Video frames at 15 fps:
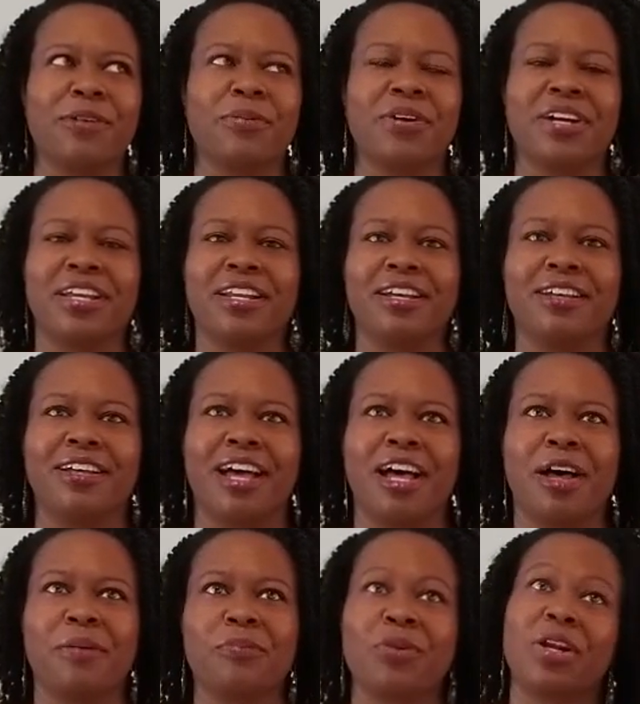we're gonna,
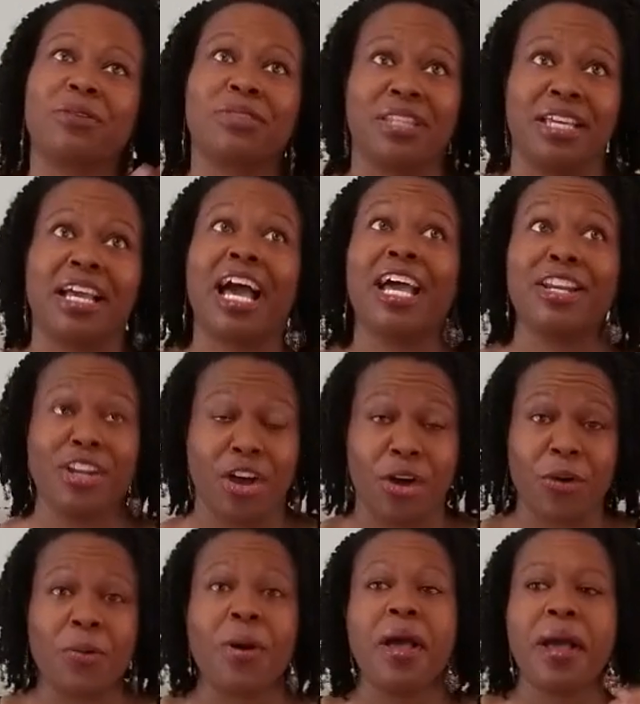I know,